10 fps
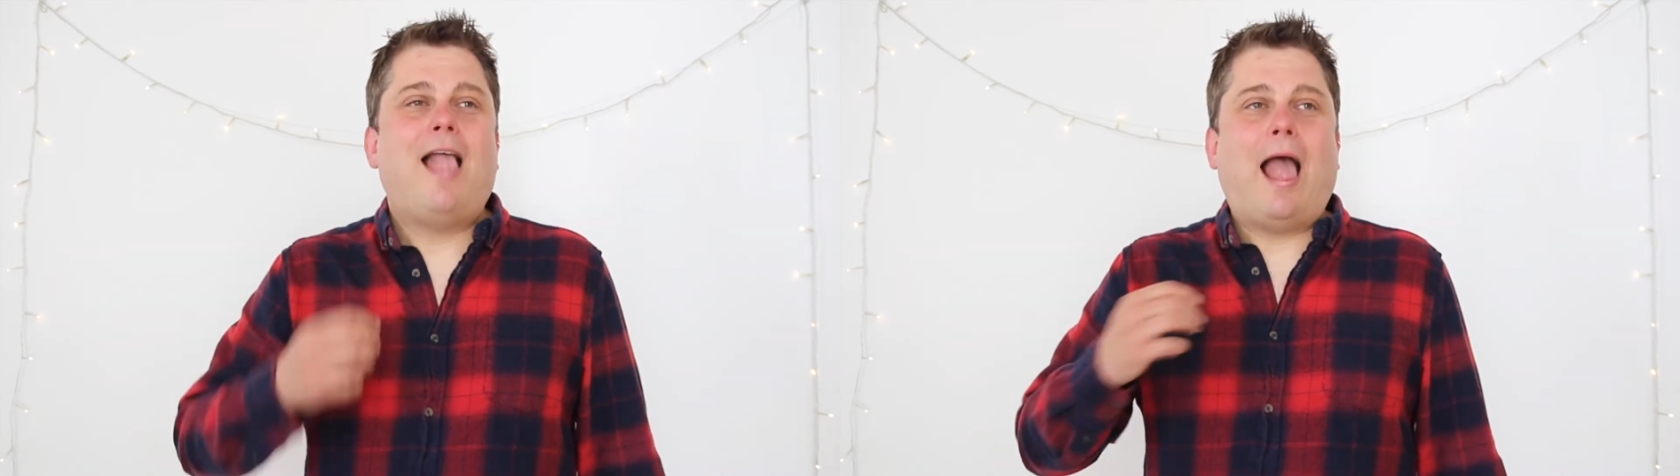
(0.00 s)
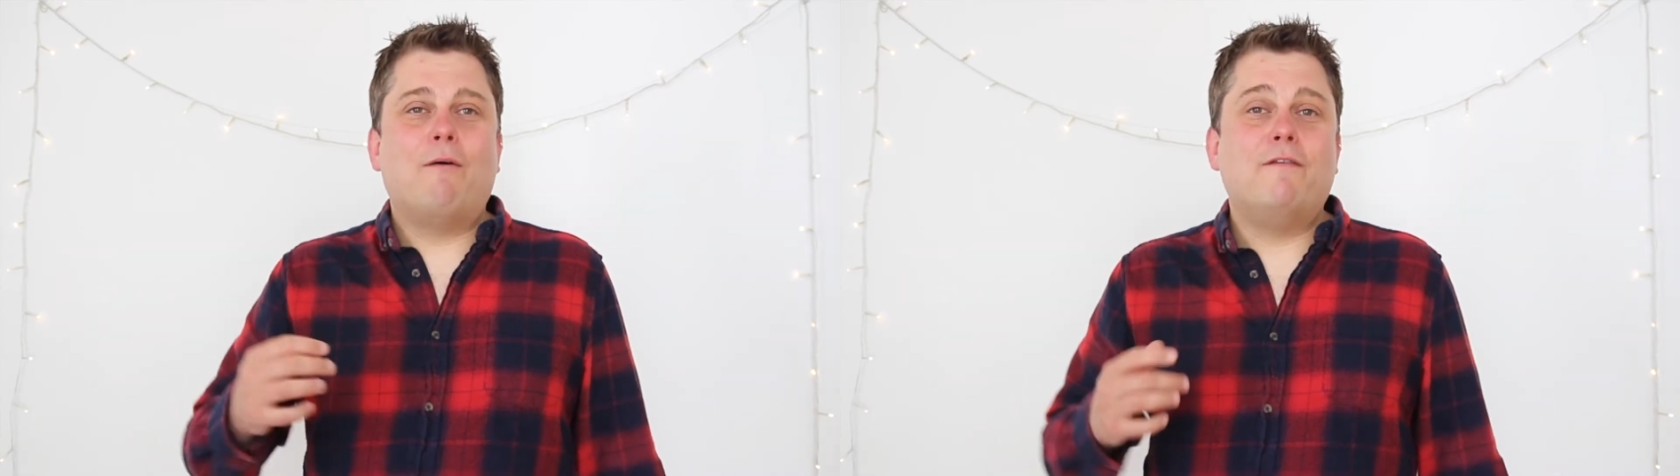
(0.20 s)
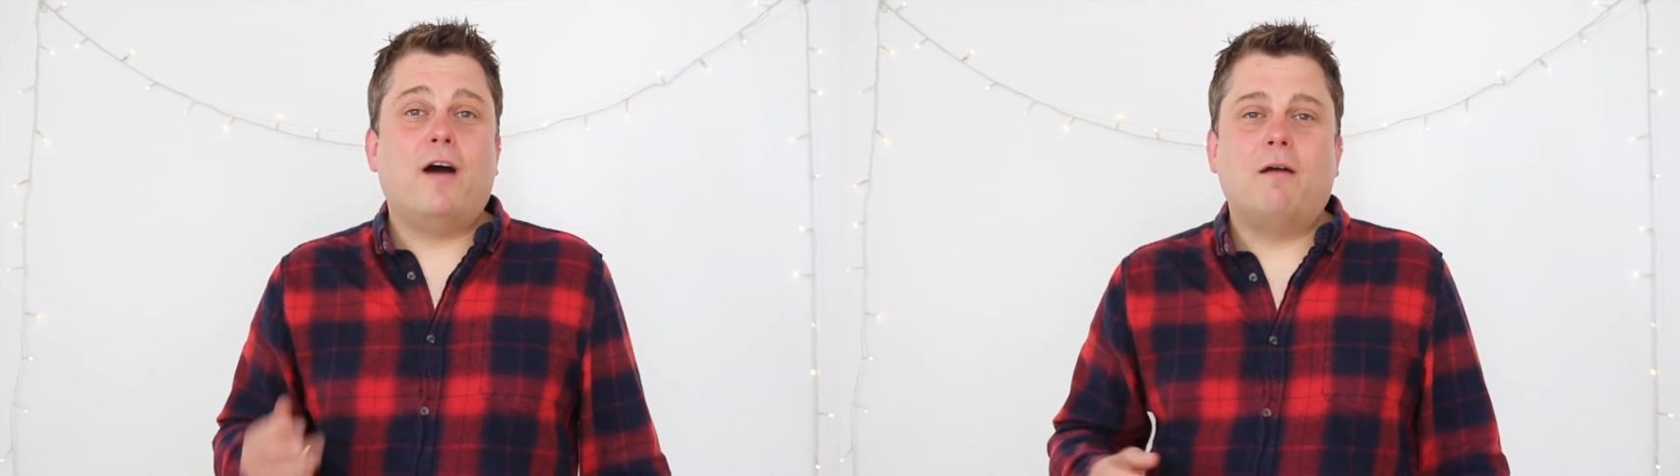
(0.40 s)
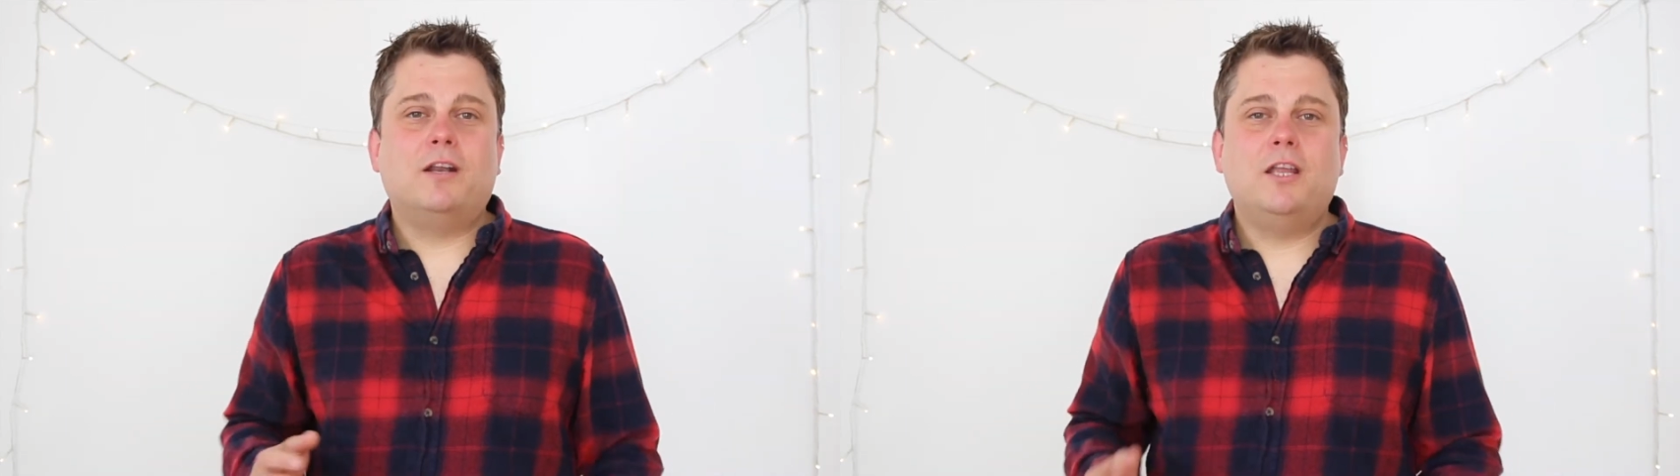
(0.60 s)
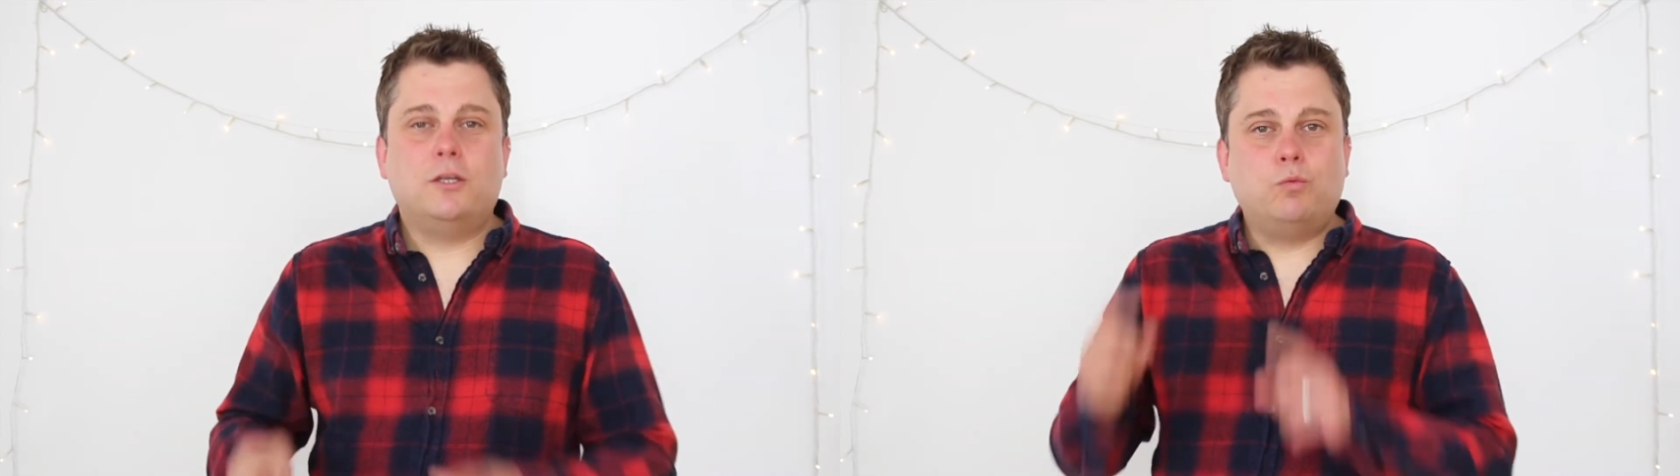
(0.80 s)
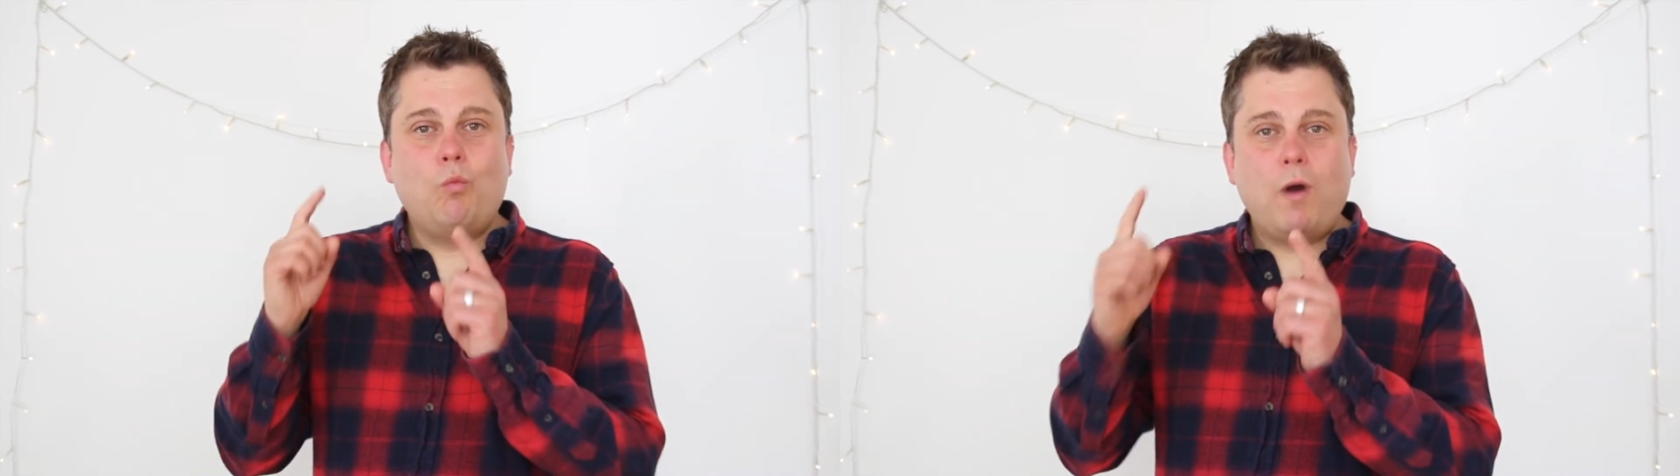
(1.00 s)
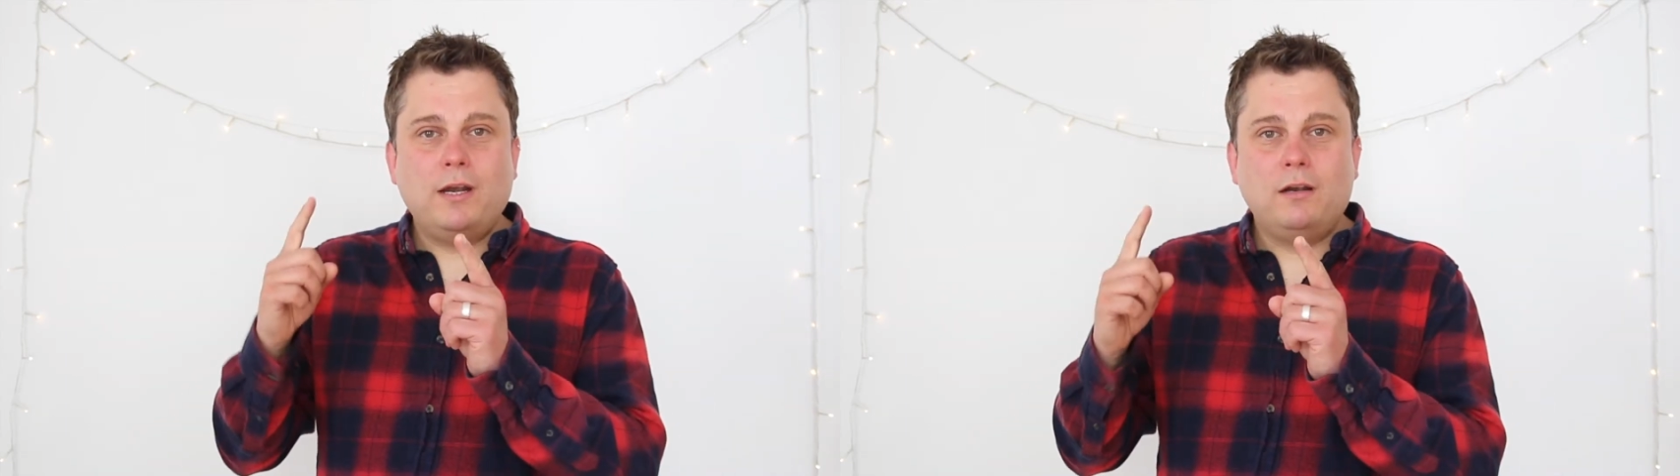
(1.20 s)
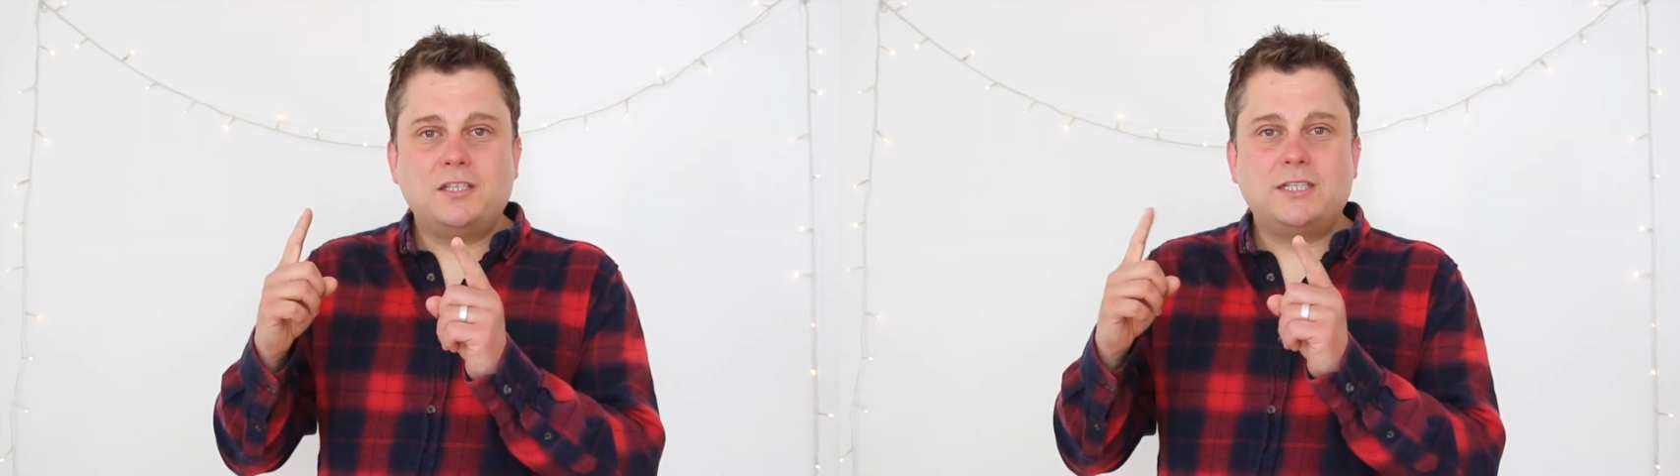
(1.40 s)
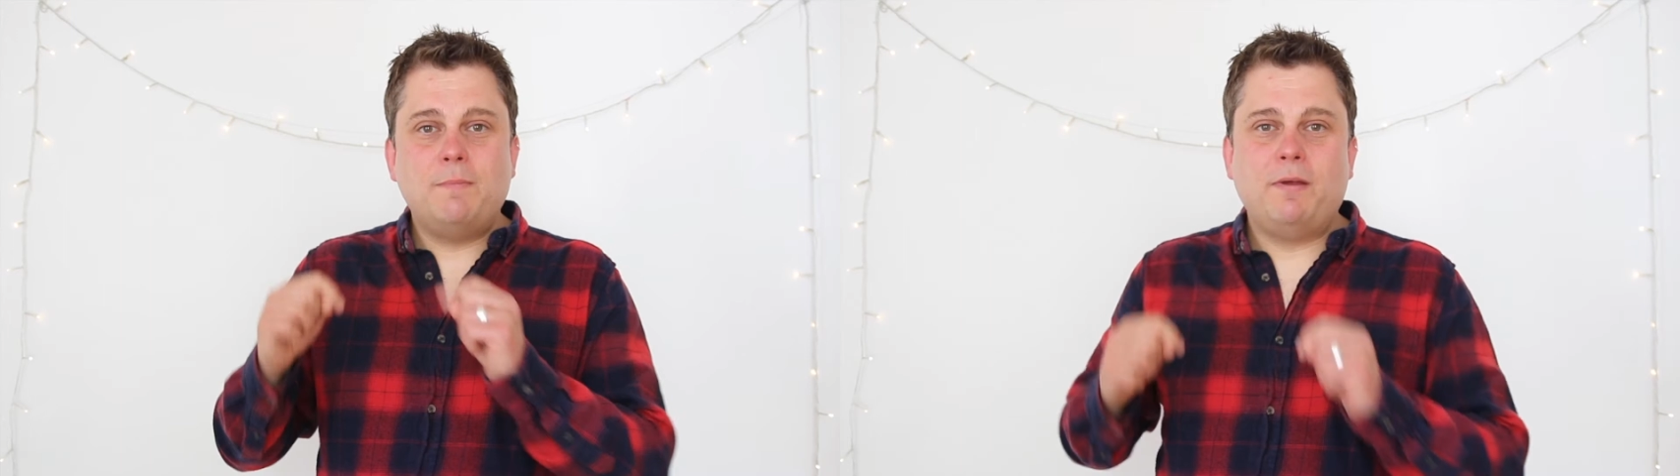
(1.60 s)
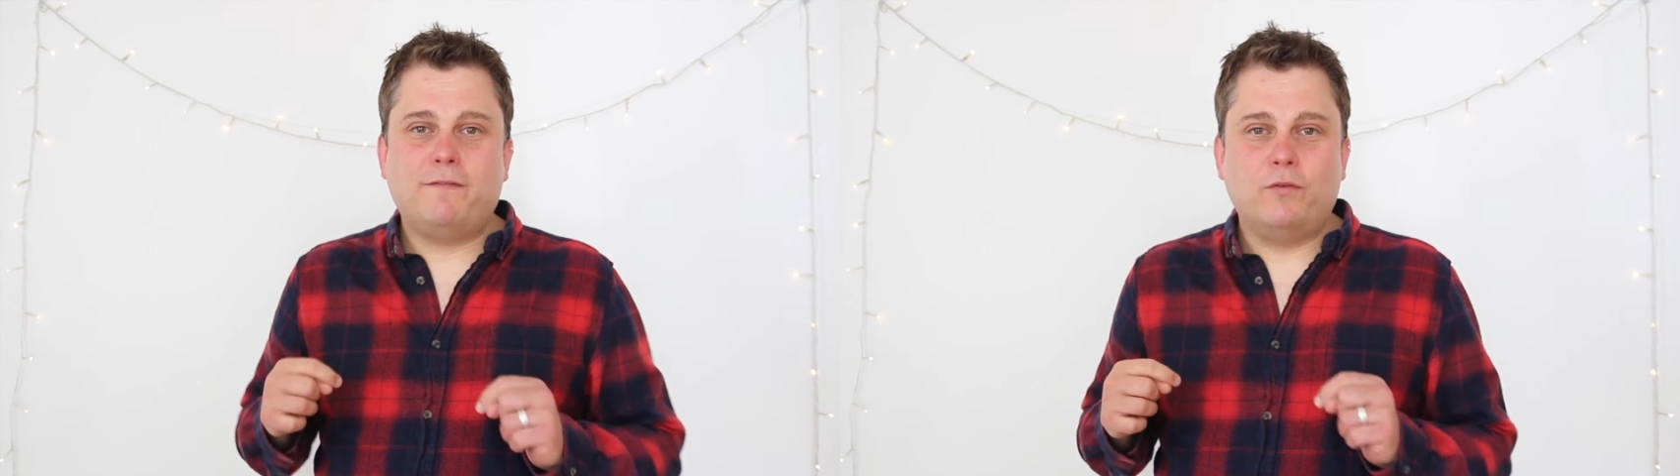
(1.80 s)
However, I'm going to use one little
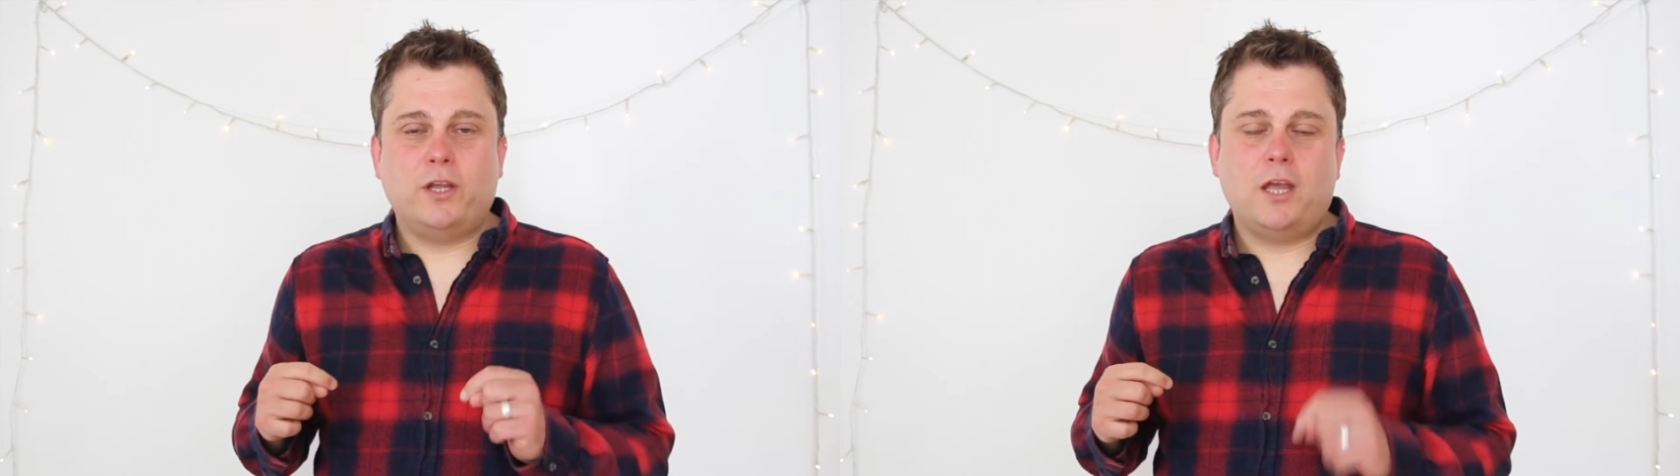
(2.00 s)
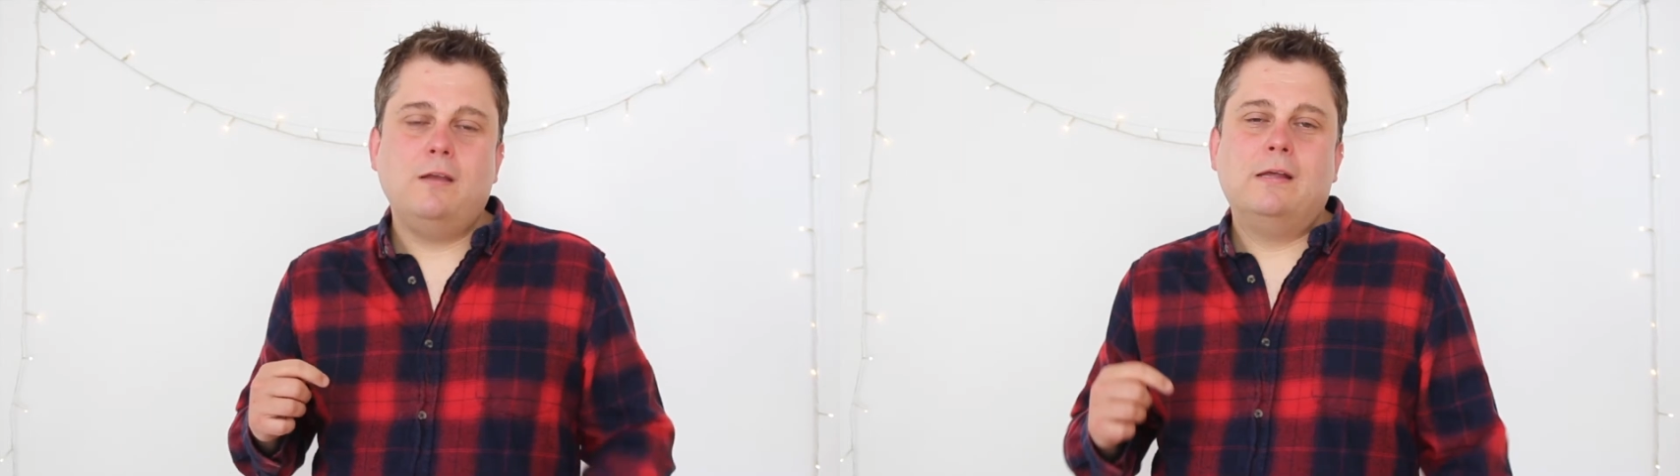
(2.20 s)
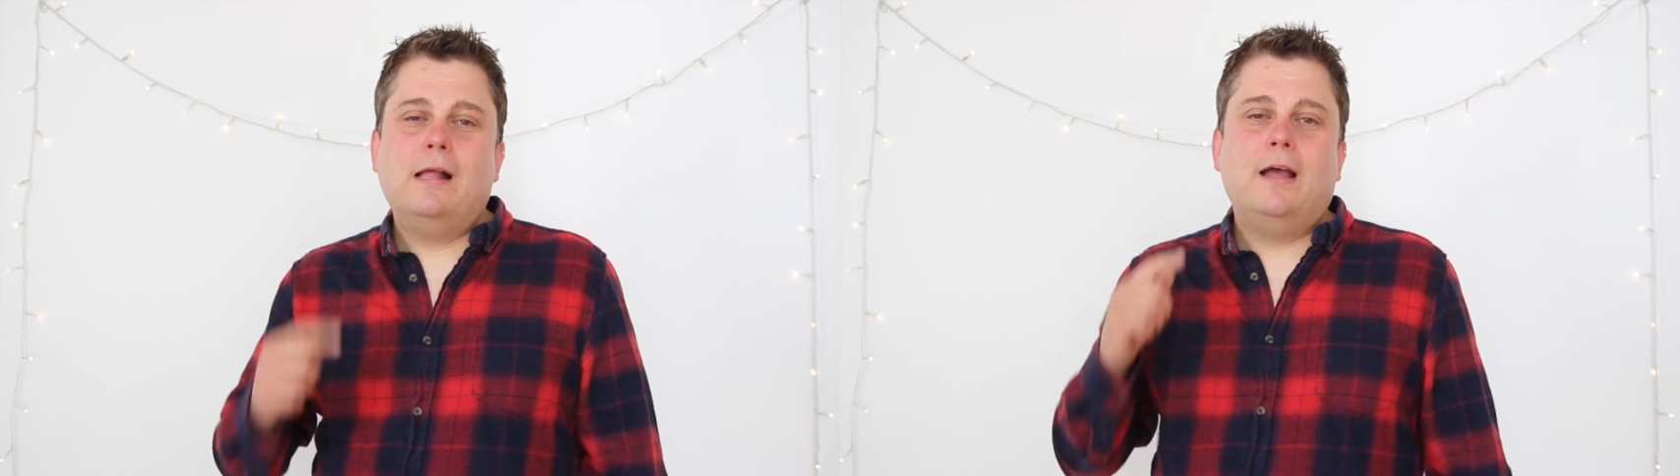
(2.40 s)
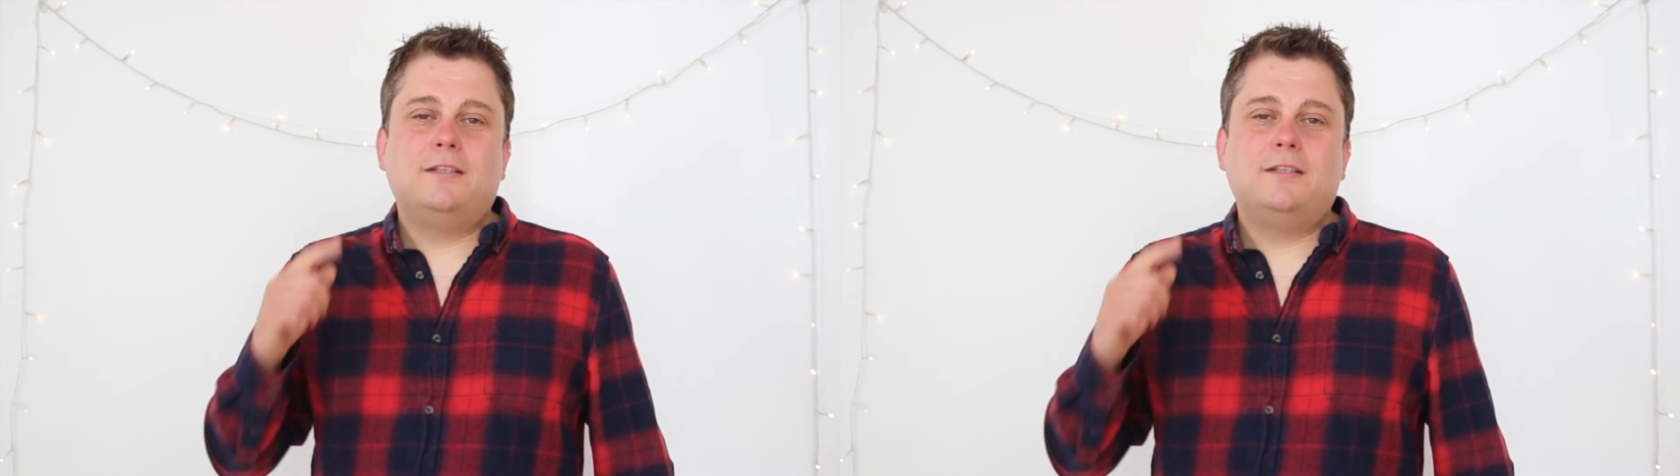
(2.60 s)
snippet for you